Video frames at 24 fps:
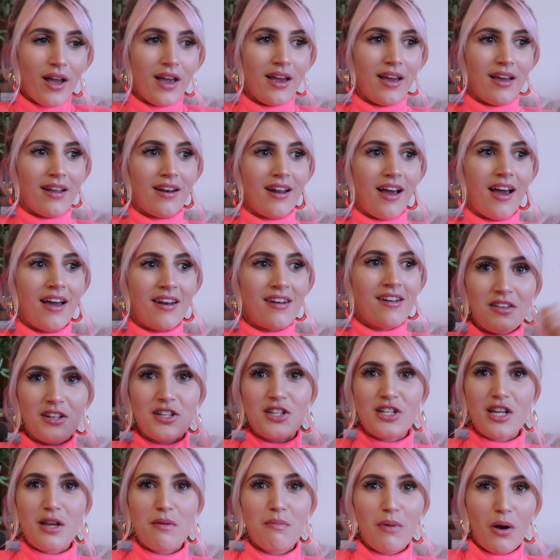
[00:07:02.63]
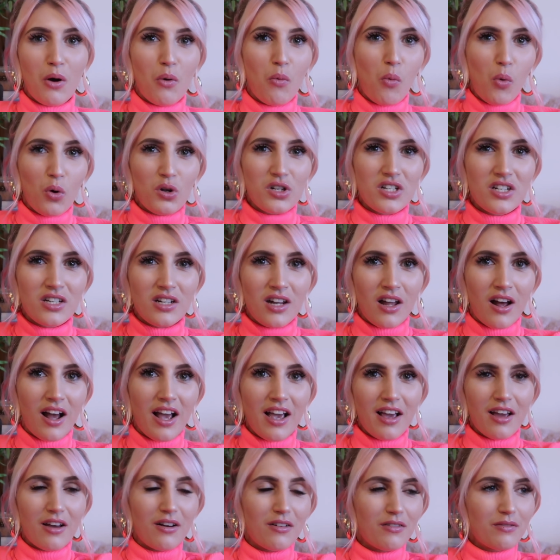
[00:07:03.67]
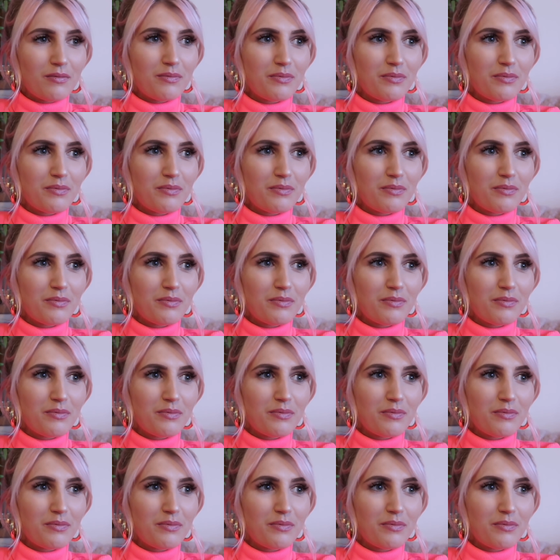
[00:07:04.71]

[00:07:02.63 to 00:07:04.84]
in and the seatbelt wasn't like